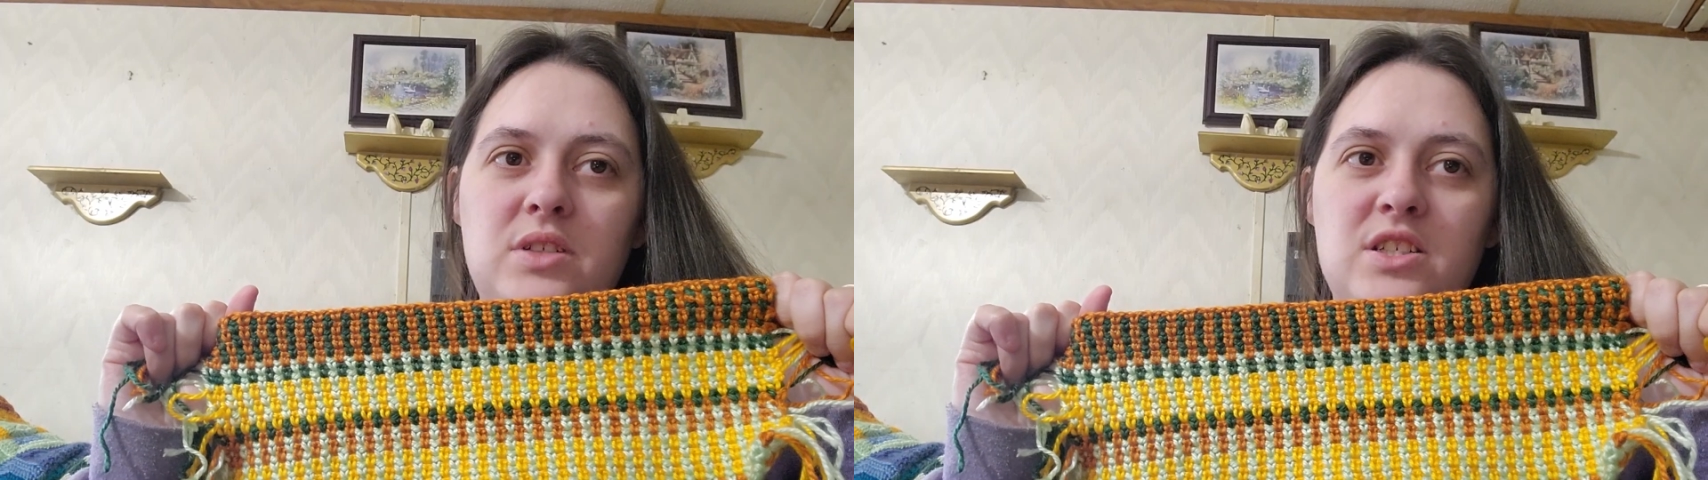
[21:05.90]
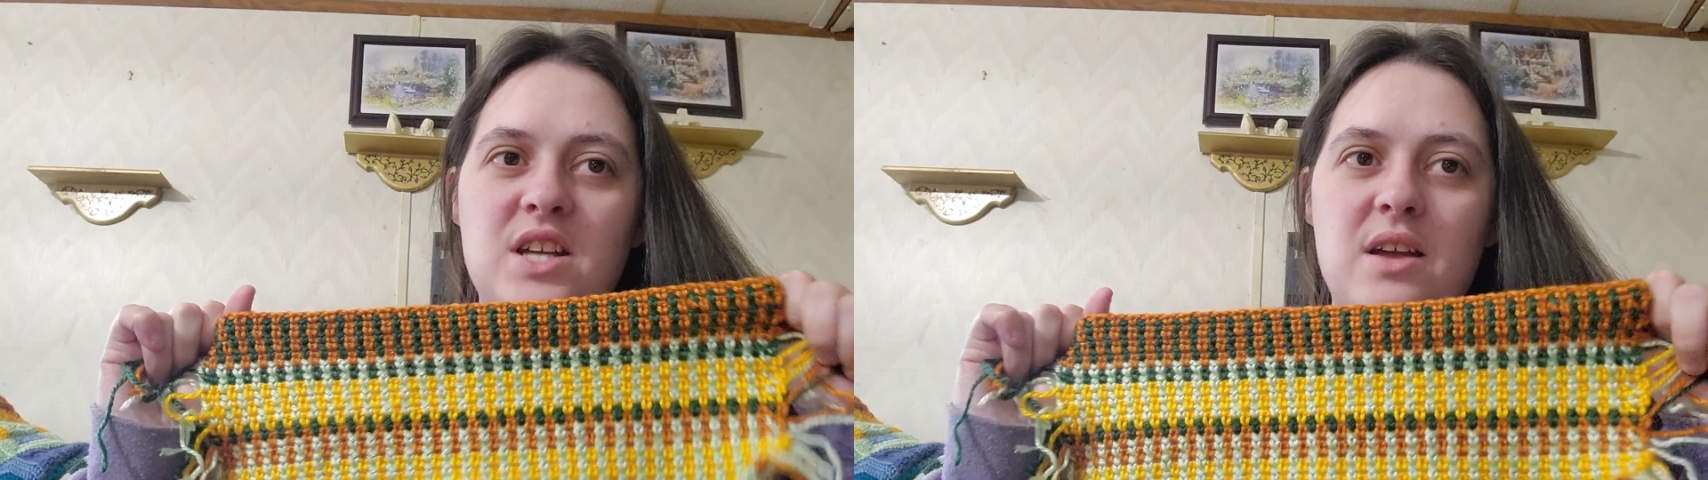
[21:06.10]

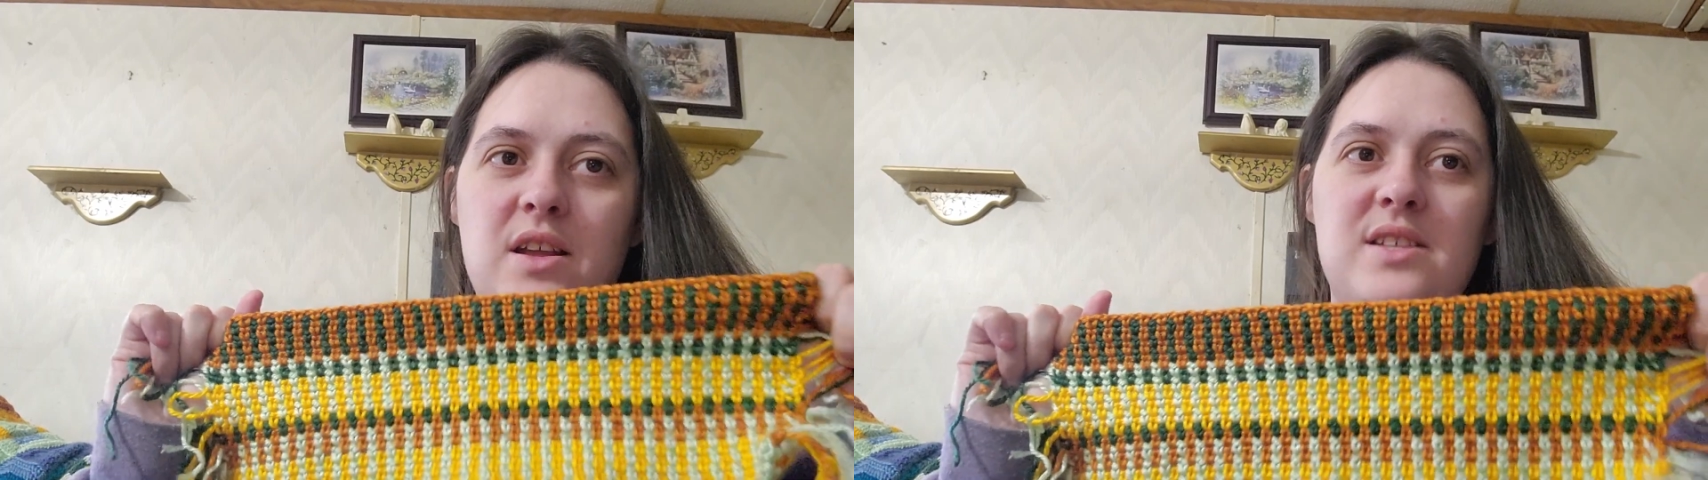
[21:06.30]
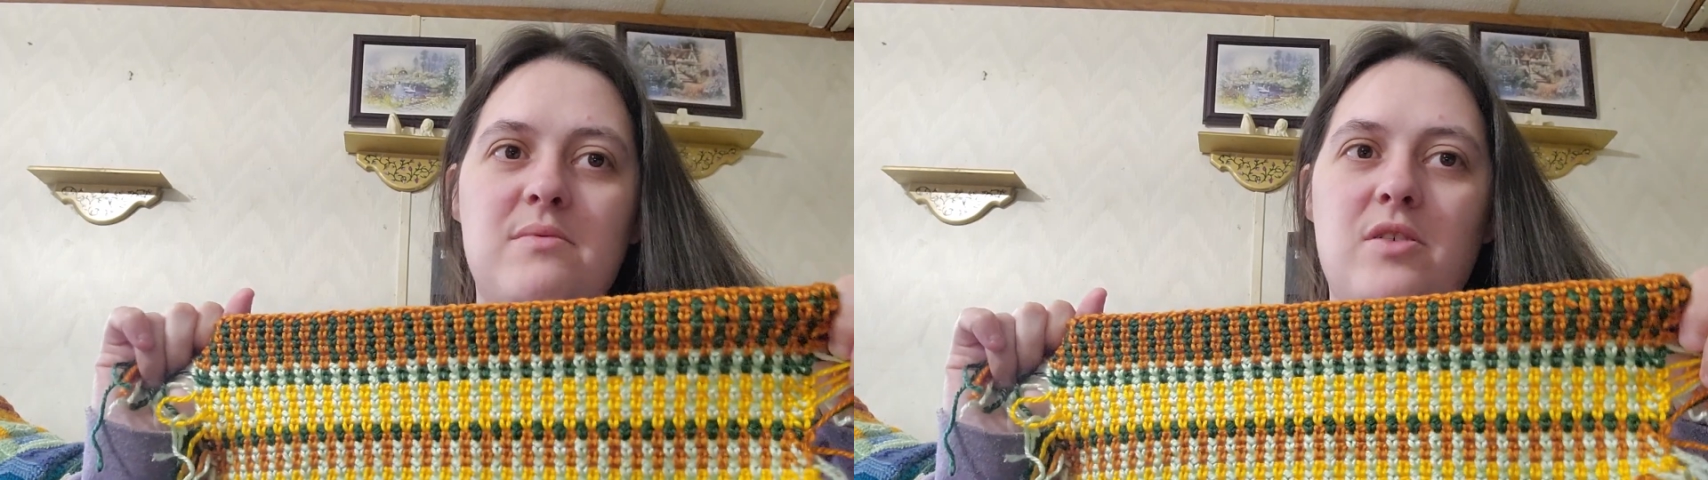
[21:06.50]
Try and
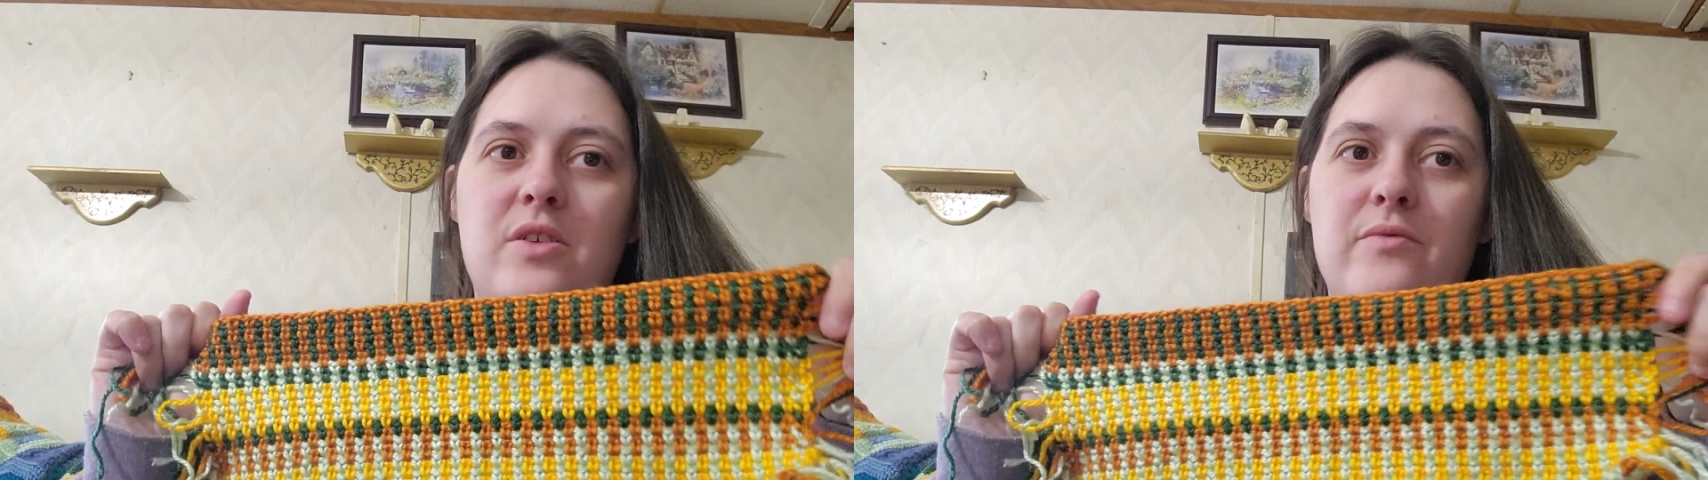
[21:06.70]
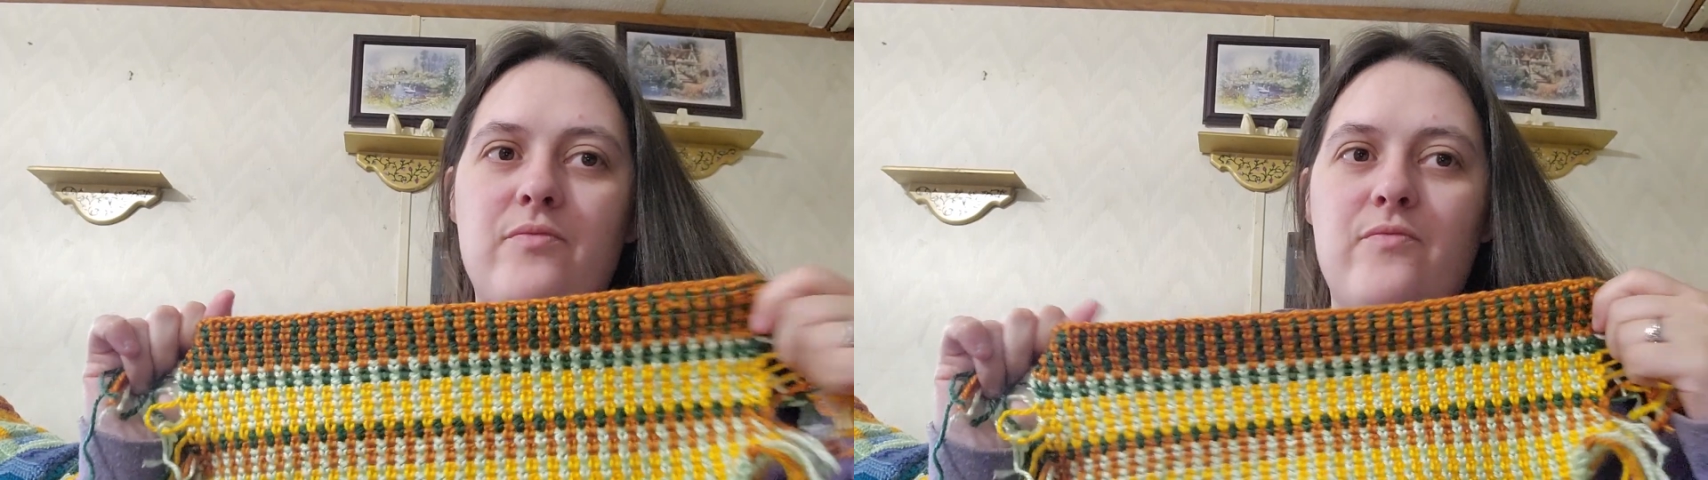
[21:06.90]
get some
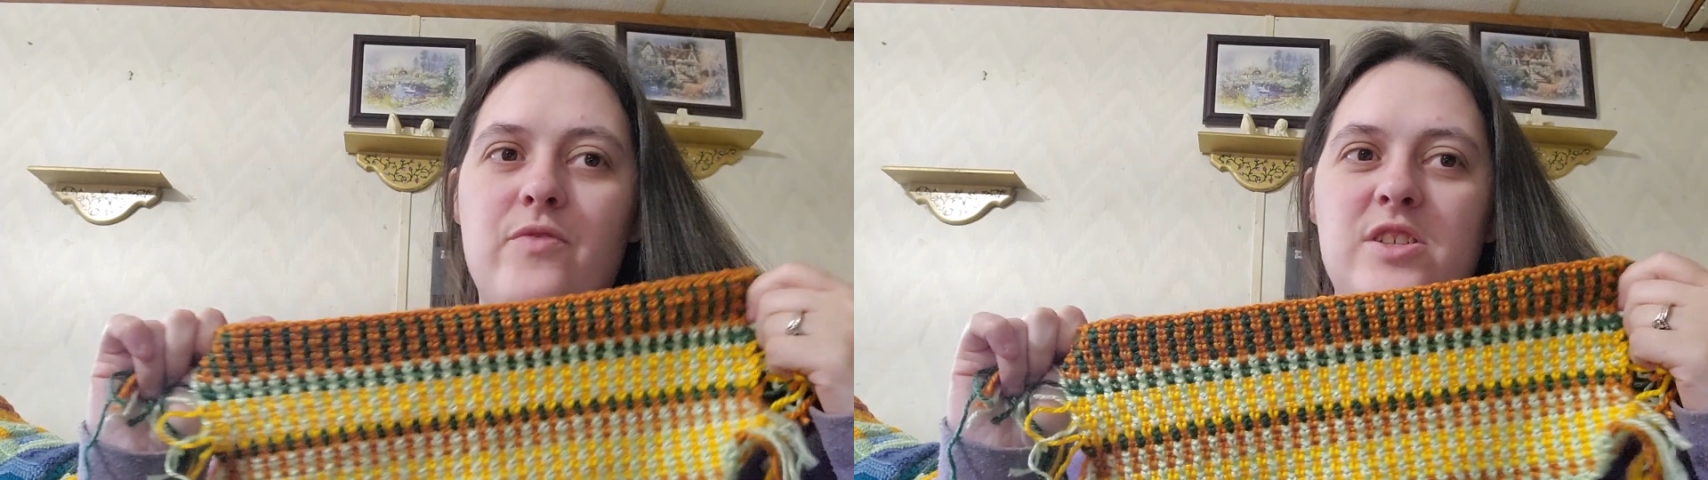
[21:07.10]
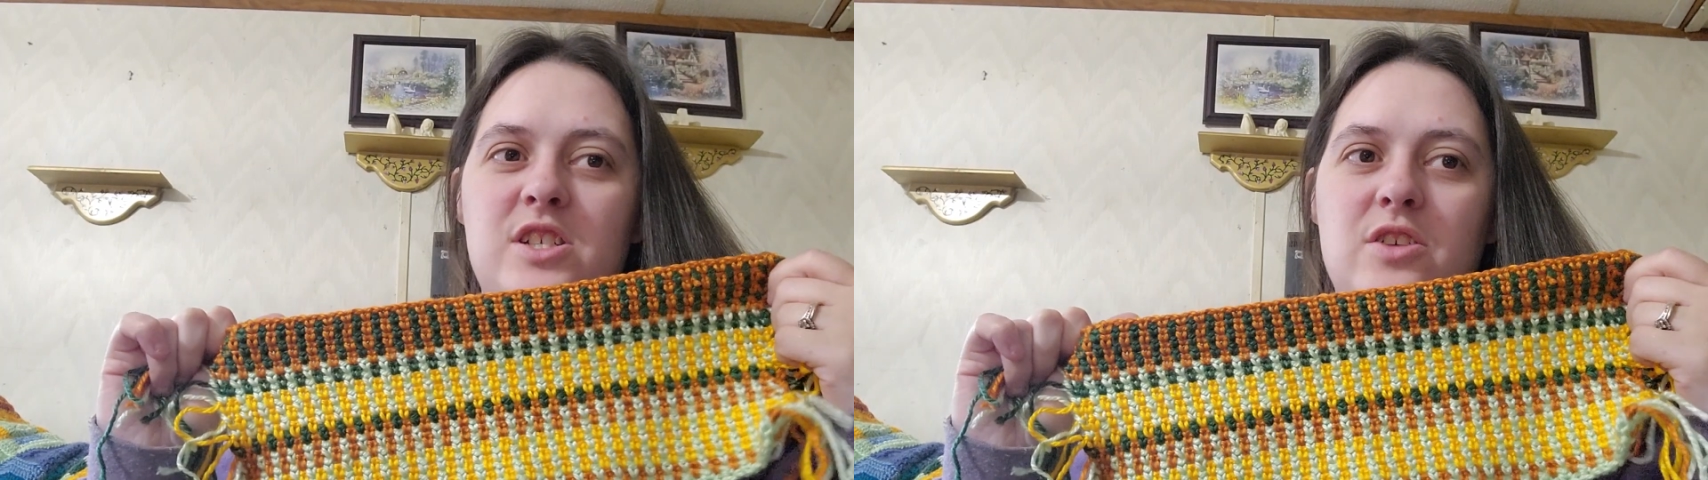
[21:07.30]
yarn
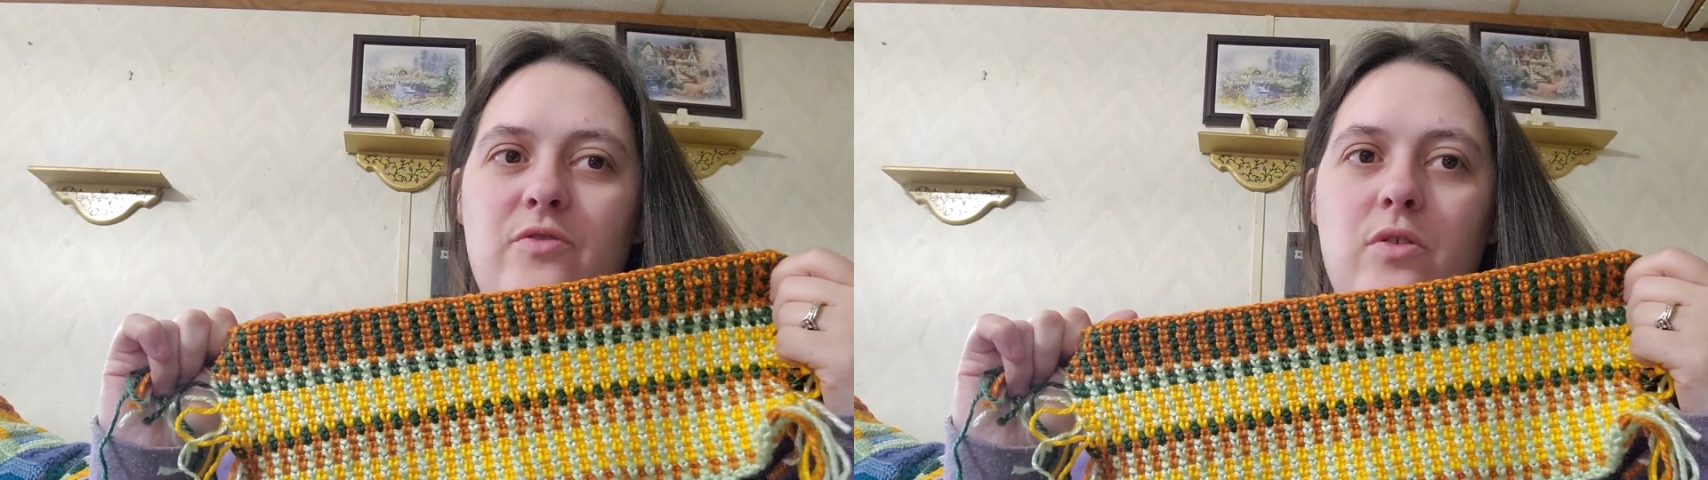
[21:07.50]
this year